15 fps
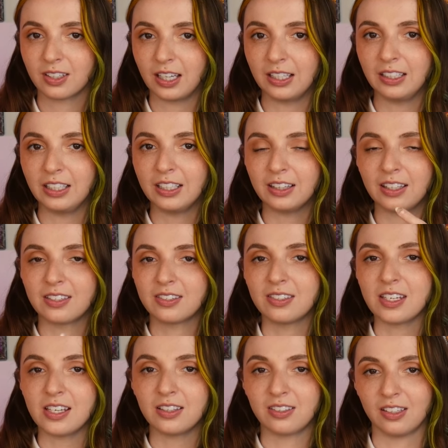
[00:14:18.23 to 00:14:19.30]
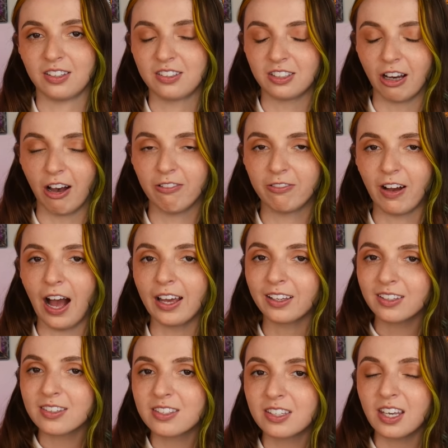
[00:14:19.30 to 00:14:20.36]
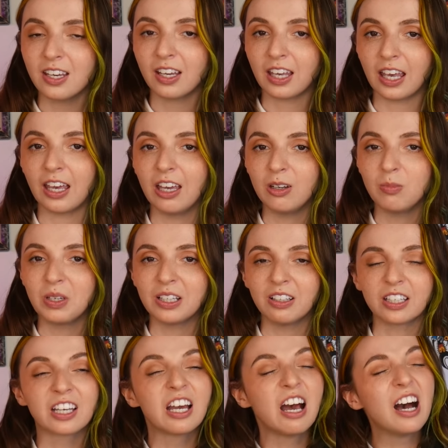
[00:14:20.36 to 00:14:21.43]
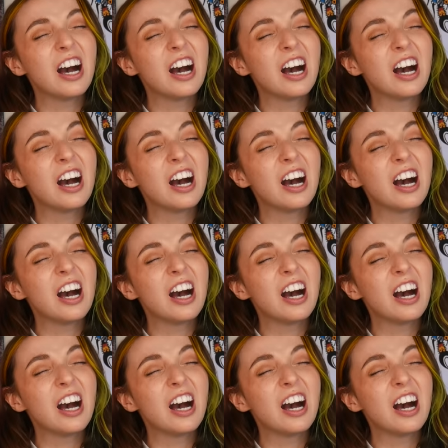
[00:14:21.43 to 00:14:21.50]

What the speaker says: It needed the seeds and stuff. I can see a kid being like,